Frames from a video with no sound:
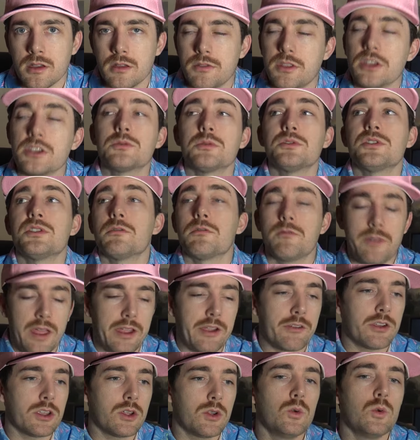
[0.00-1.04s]
This was a
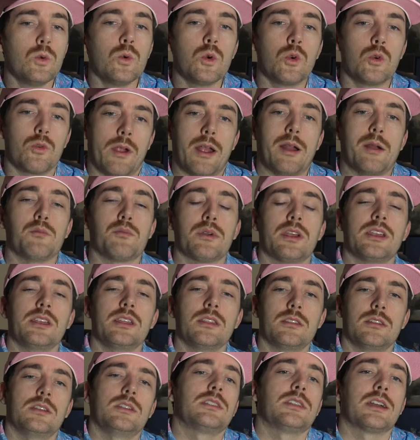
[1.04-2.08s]
very cool,
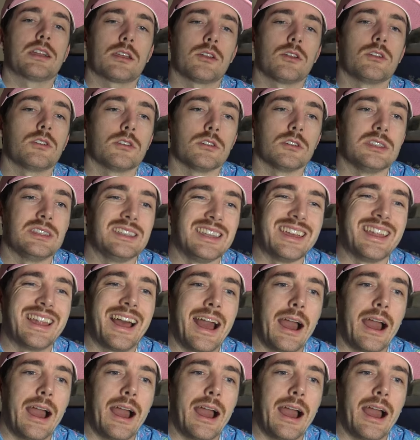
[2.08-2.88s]
groundbreaking thing that Good Good did.